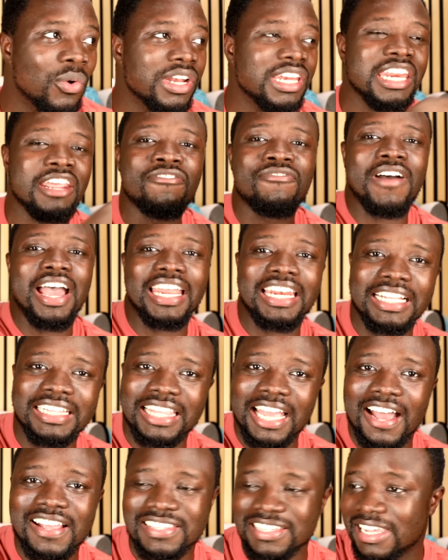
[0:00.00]
we divide
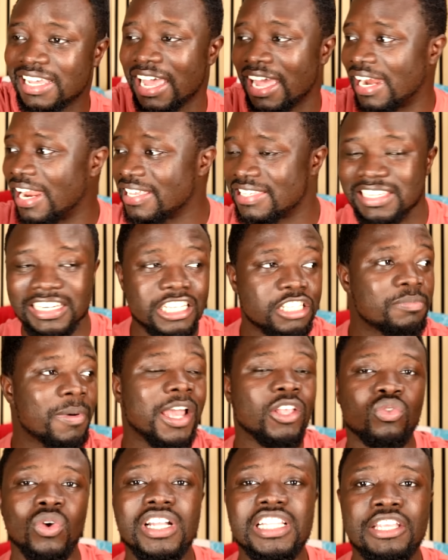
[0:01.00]
1,000 Ghana cedis
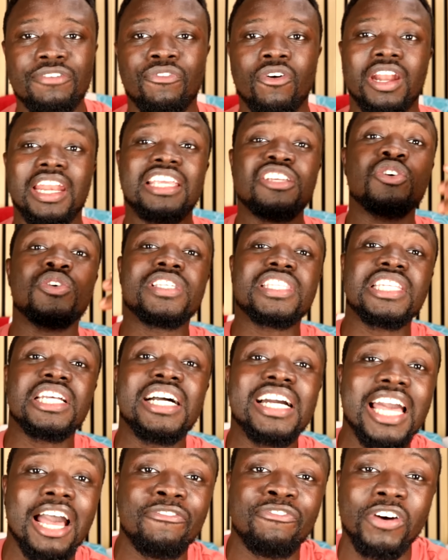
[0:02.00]
by 24, now you
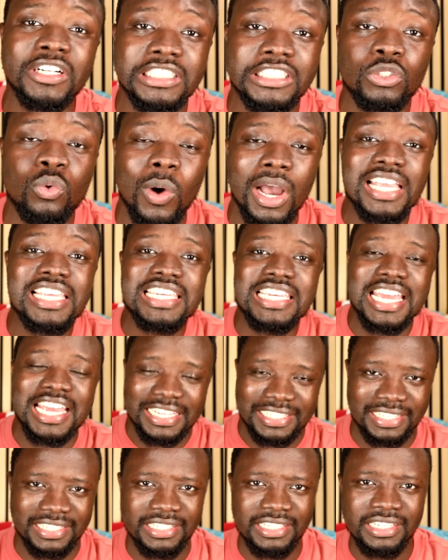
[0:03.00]
still get 41
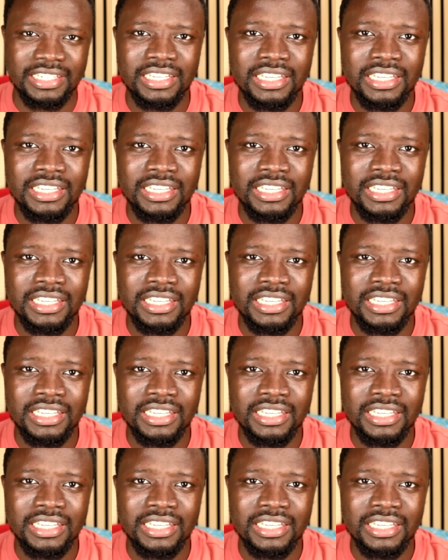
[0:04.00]
years.